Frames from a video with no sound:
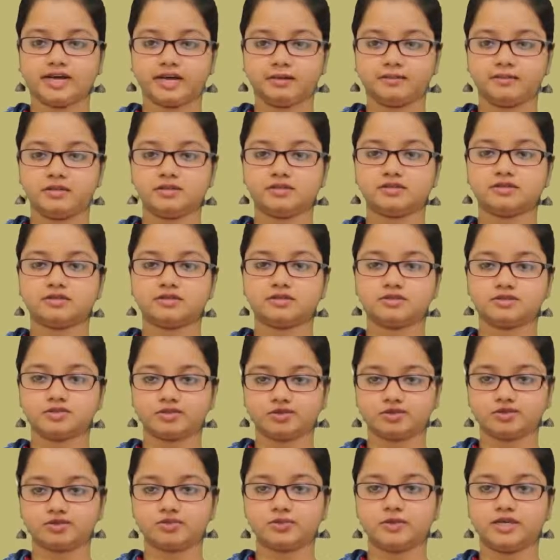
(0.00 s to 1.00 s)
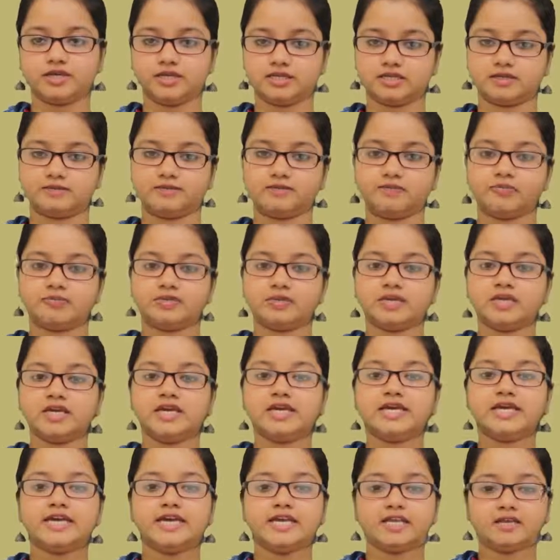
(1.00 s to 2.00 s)
dimensions to it.
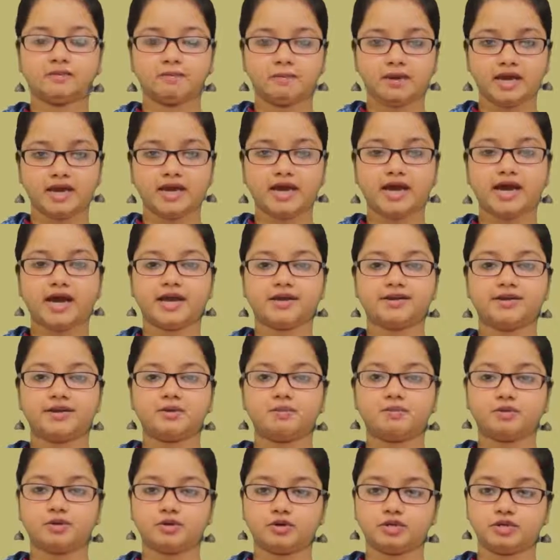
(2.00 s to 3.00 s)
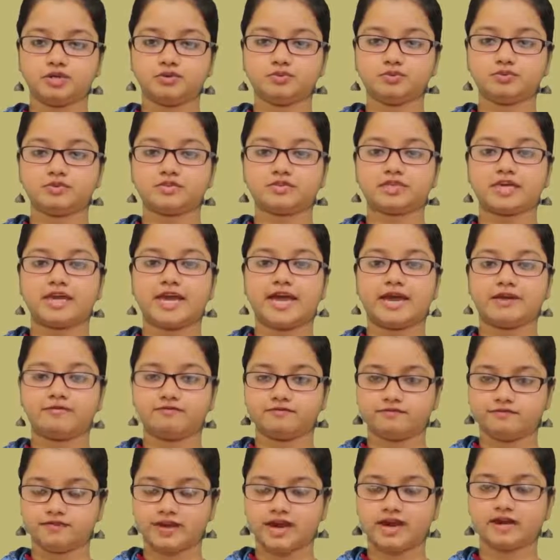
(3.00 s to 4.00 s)
It may either produce
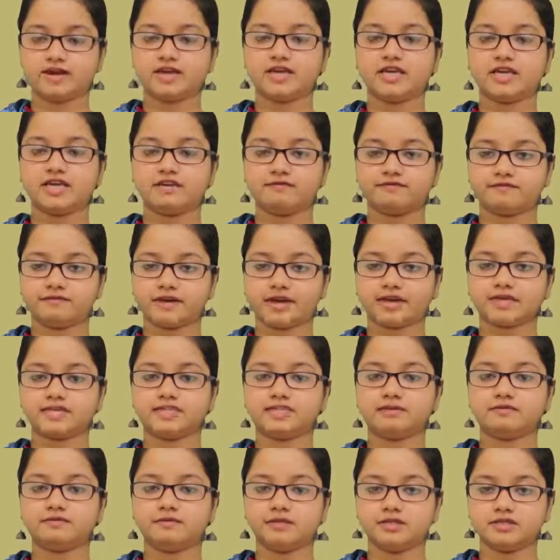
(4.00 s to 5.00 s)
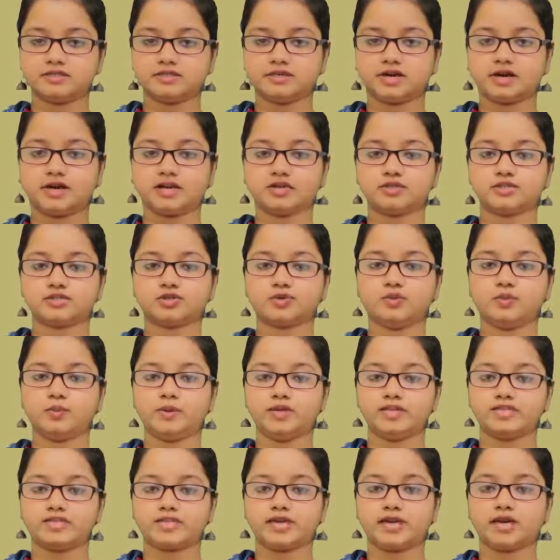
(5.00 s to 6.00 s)
very effective result
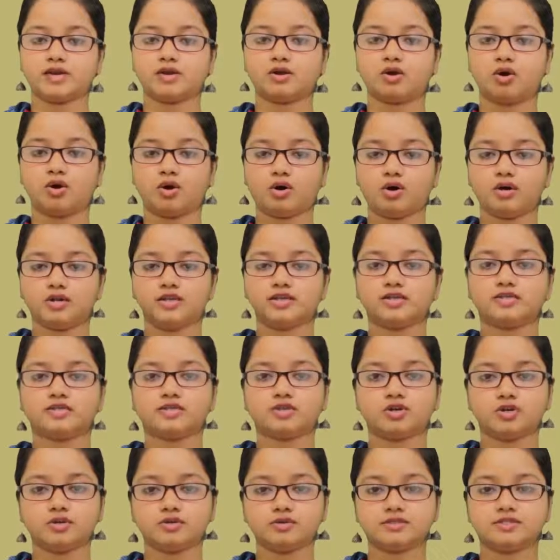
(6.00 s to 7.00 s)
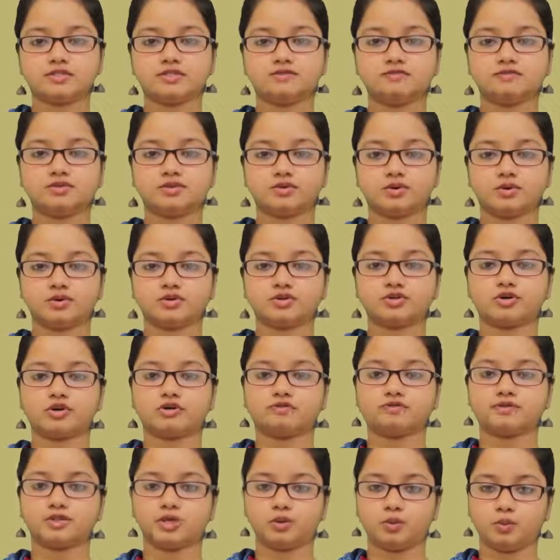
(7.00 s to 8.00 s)
with an all-inclusive growth
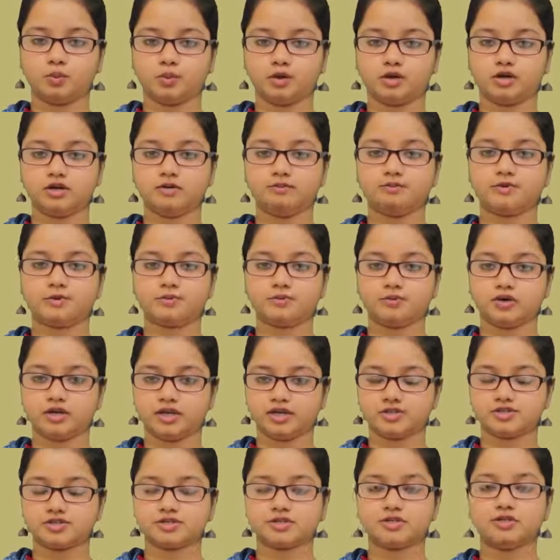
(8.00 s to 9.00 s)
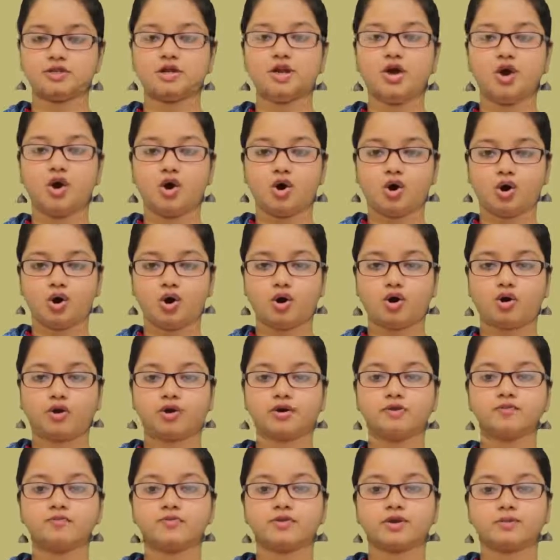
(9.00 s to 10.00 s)
of the world population
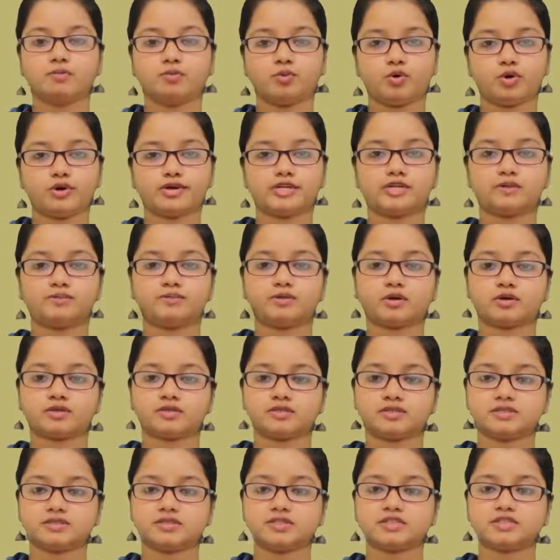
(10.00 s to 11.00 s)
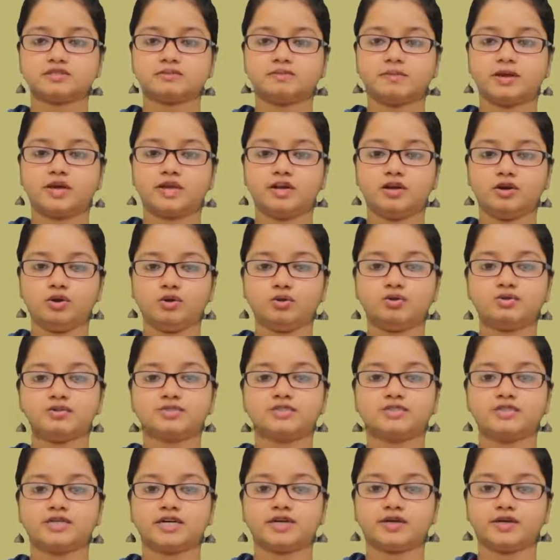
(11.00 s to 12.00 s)
or both the processes may
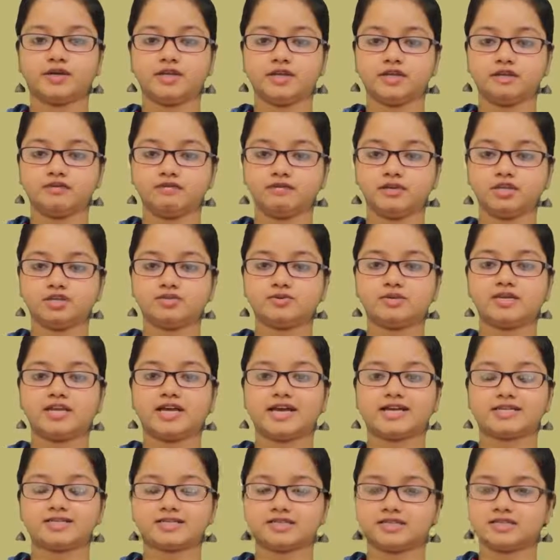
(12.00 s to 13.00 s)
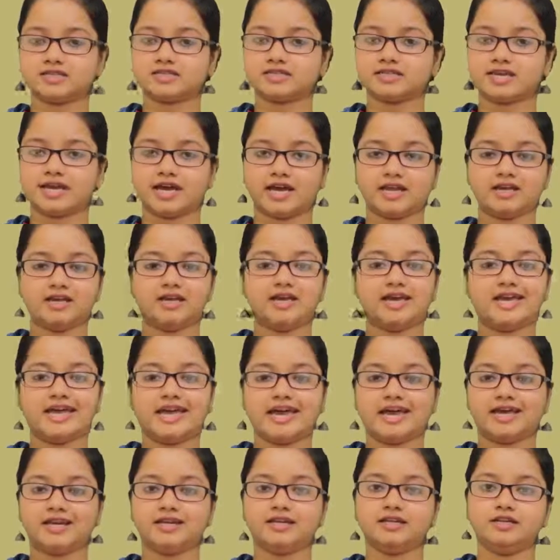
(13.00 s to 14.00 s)
lose their individual essence and
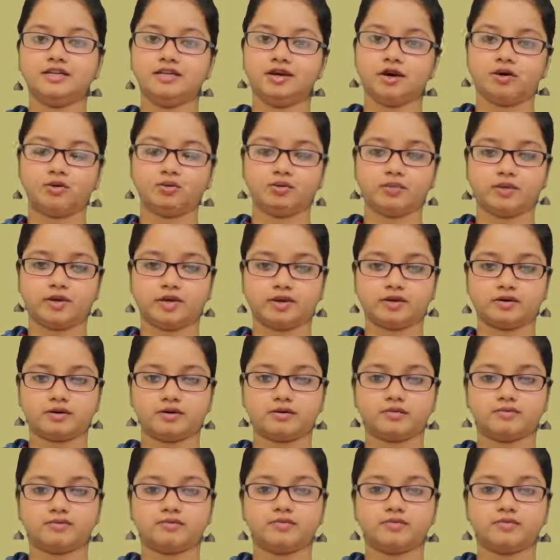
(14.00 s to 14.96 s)
end nowhere.